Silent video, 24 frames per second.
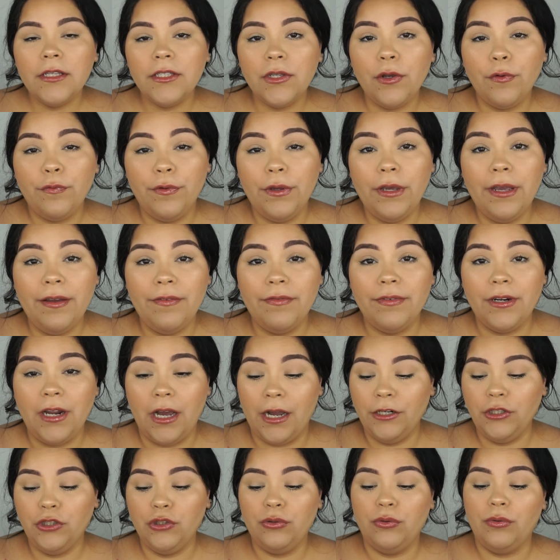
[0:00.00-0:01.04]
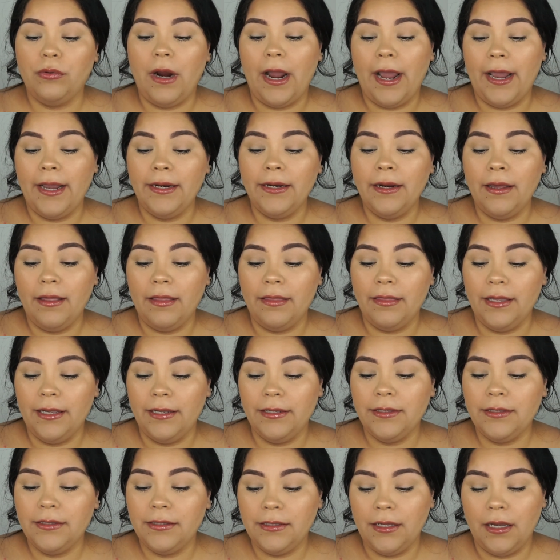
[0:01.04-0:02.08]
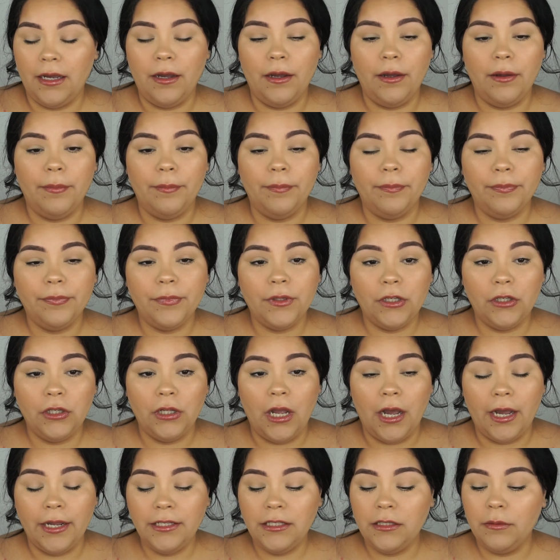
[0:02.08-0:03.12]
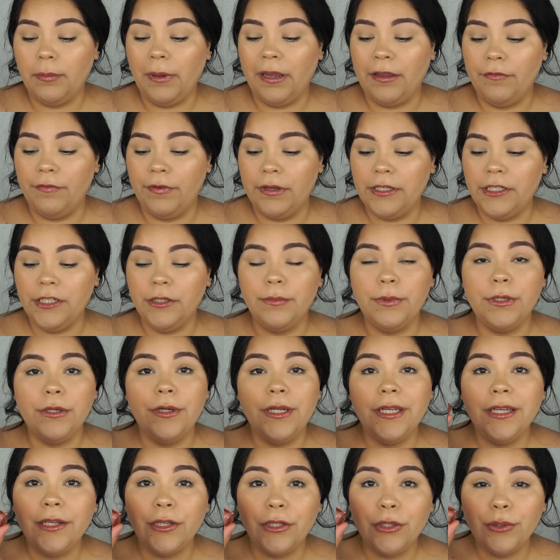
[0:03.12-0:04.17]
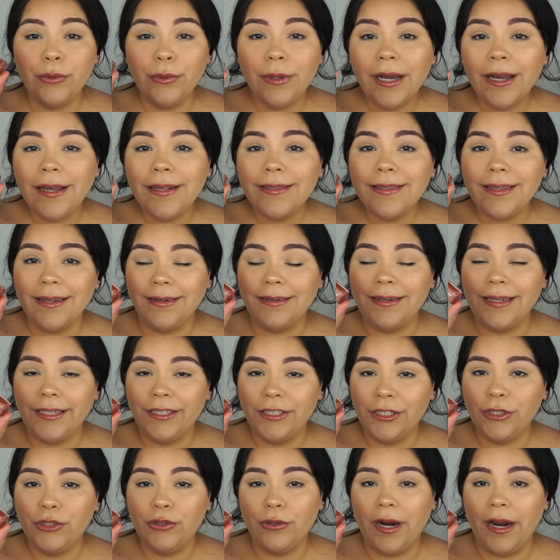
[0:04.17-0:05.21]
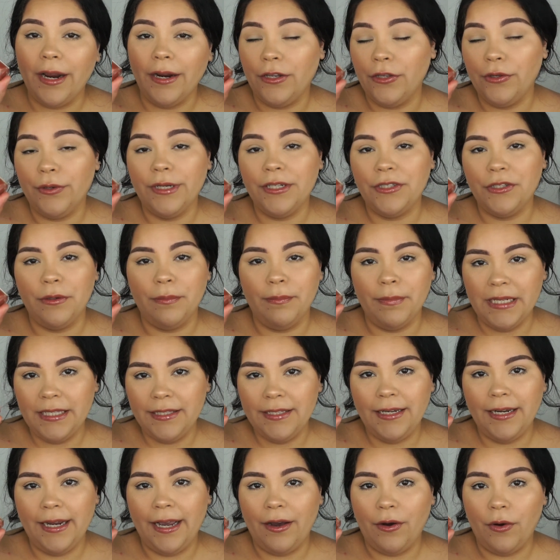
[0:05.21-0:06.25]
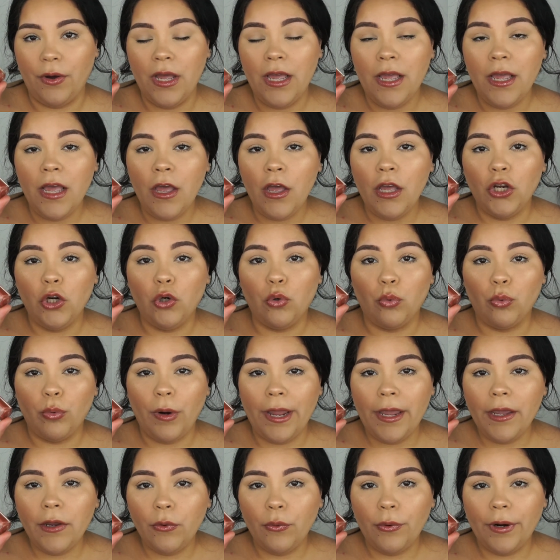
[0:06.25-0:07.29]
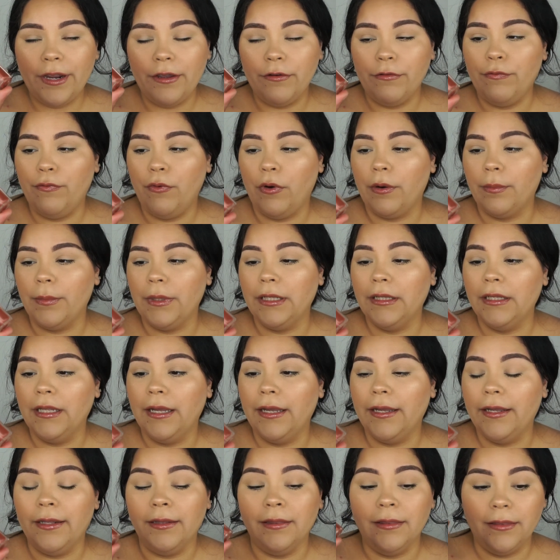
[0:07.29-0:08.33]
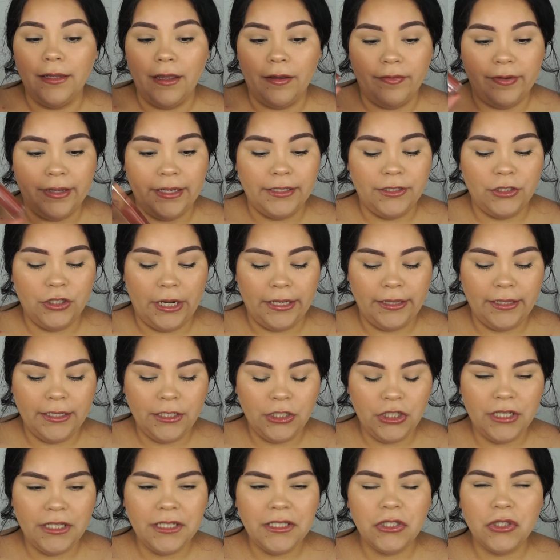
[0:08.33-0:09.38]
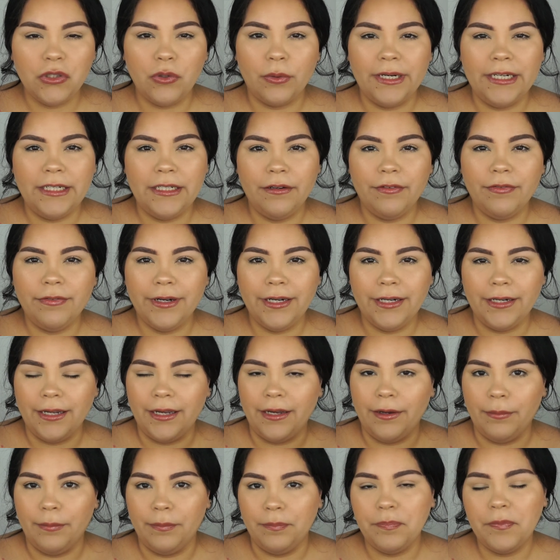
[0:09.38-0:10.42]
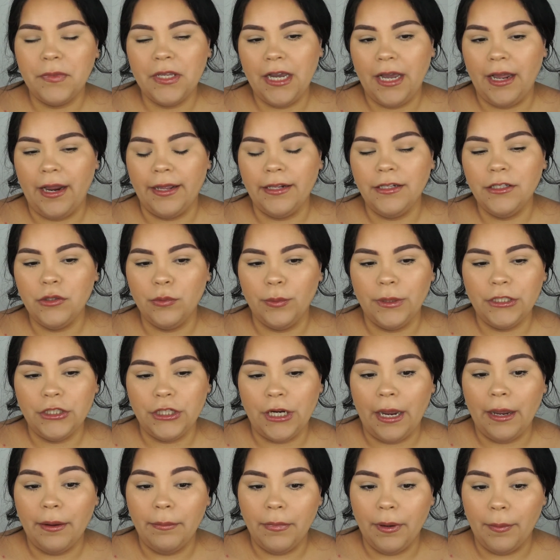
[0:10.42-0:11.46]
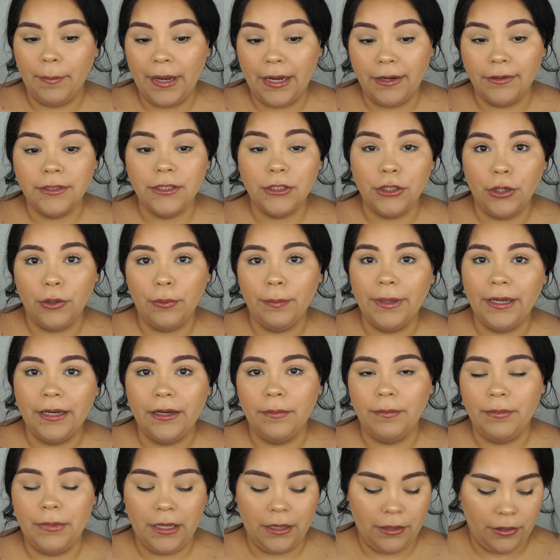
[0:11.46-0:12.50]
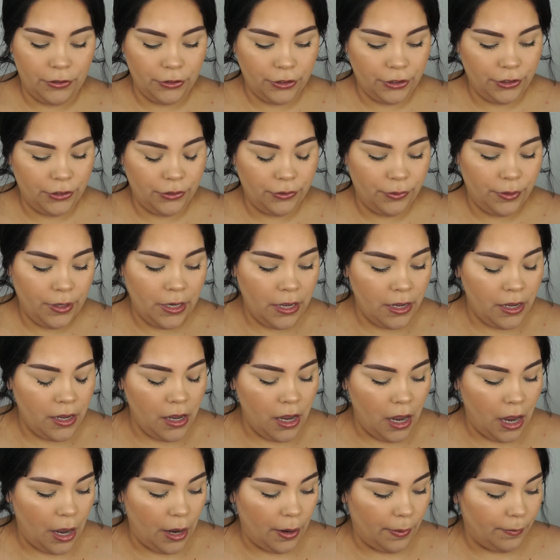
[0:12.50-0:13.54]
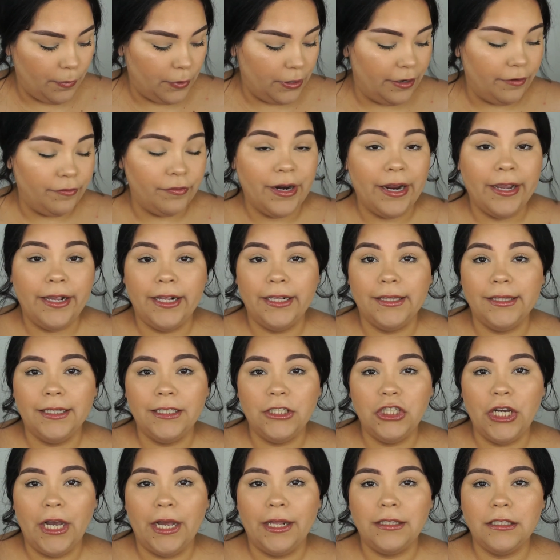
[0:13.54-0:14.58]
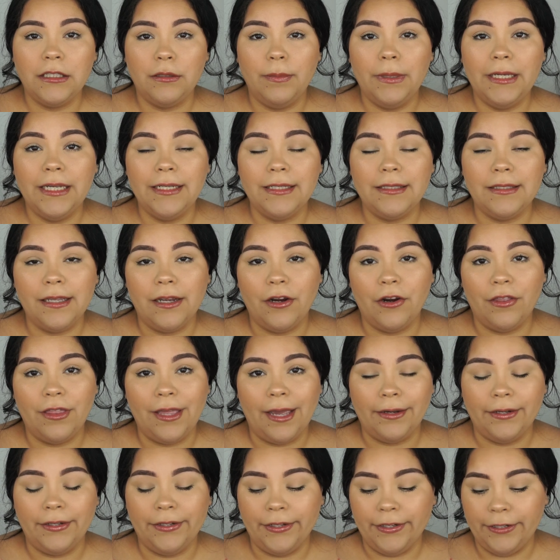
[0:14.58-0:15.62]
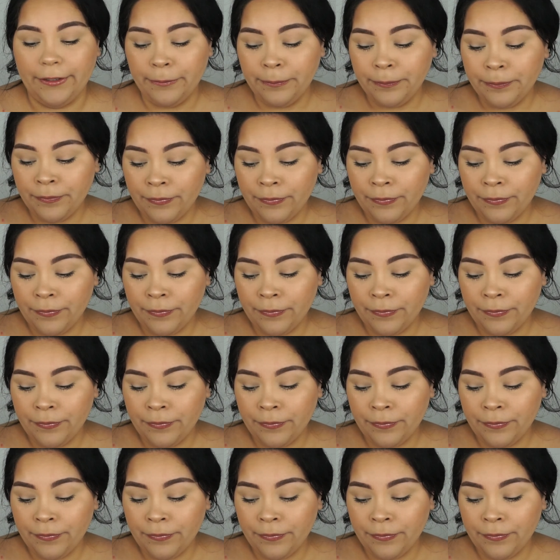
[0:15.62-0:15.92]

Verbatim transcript: So if you have not tried this um, gloss by Fenty Beauty, you guys need to try it. You guys are missing out. Great, great formula. Love it. I think she has three different um, kinds, which I'm about to go pick up the other two um, whenever I get the chance because they are that good.